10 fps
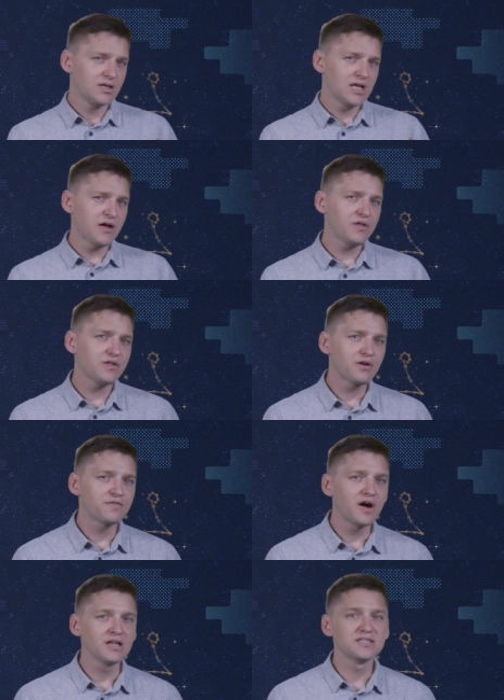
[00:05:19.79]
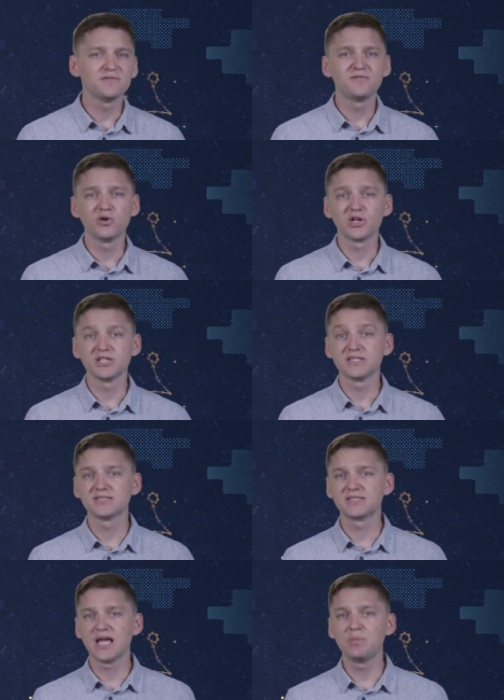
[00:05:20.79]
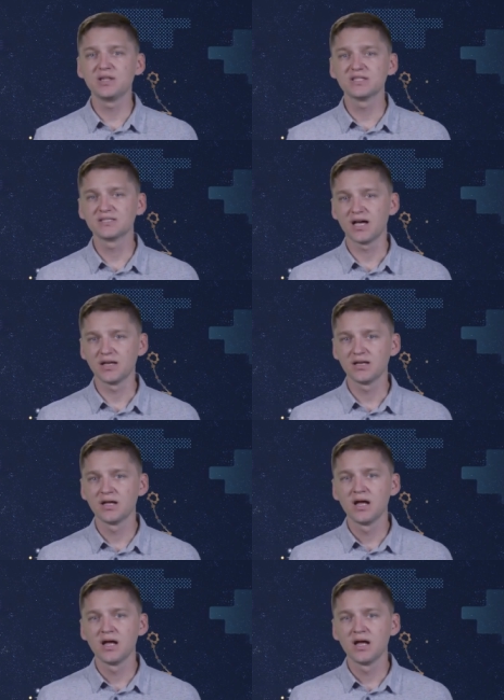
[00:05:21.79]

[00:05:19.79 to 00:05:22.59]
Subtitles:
Now that there are finally some photons escaping the sun,